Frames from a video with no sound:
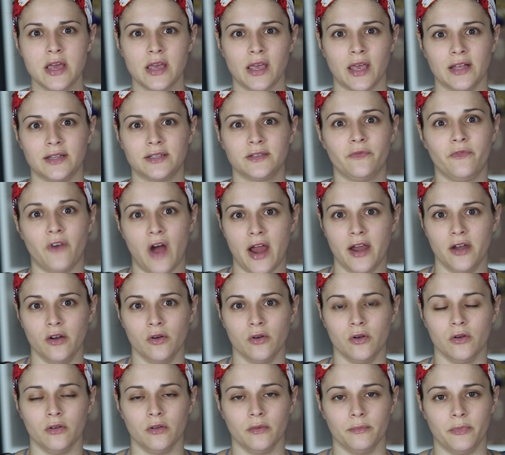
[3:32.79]
it's
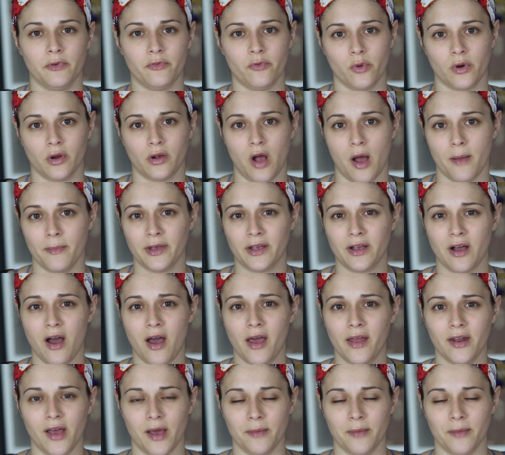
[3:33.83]
final, before Comic-Con.